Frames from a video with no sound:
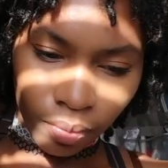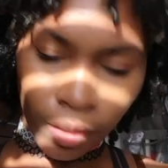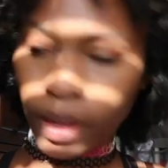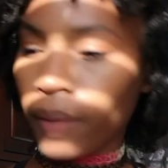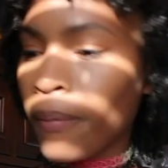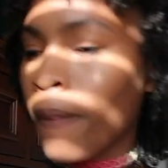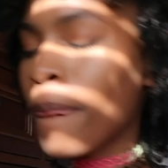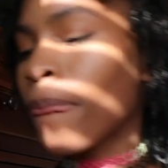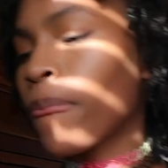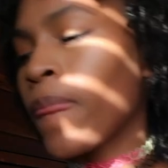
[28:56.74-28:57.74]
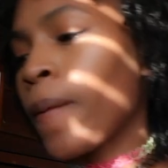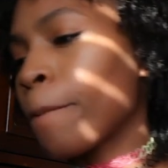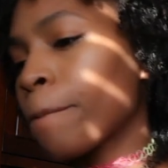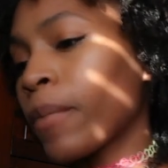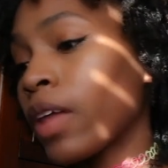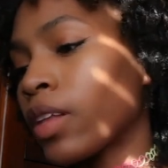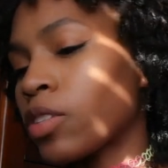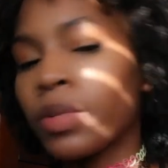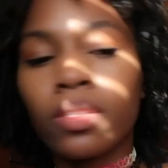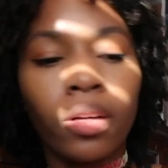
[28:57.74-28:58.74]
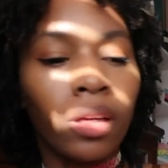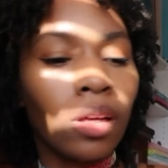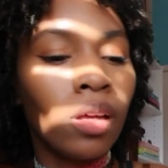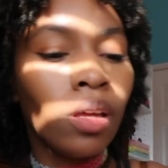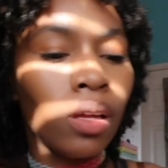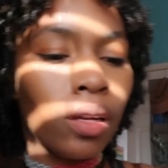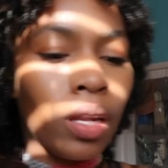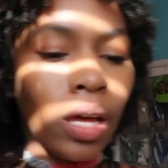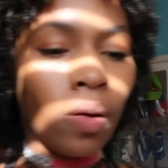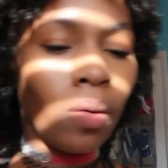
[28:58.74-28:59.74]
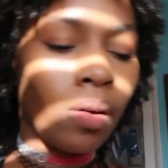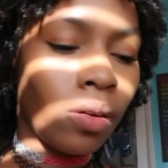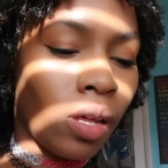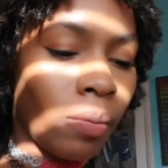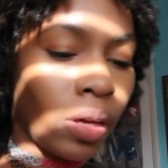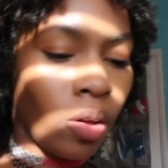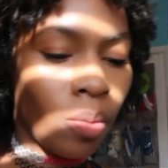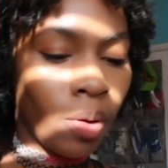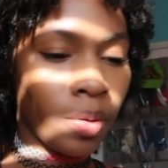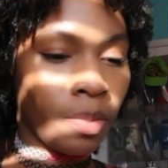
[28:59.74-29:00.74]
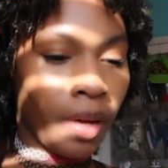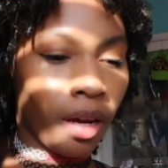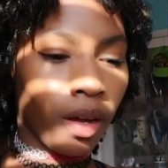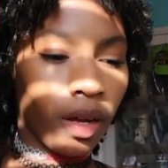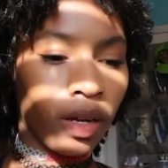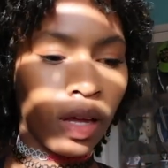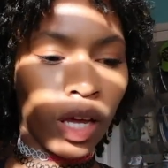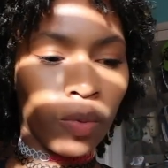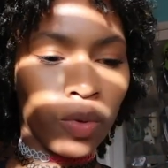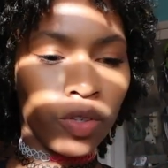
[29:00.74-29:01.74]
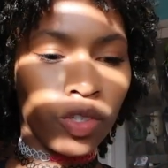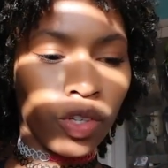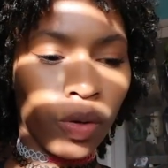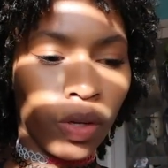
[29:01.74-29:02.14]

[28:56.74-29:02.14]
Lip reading: Okay, that's restarting. Now that my Kobo is back on, I will show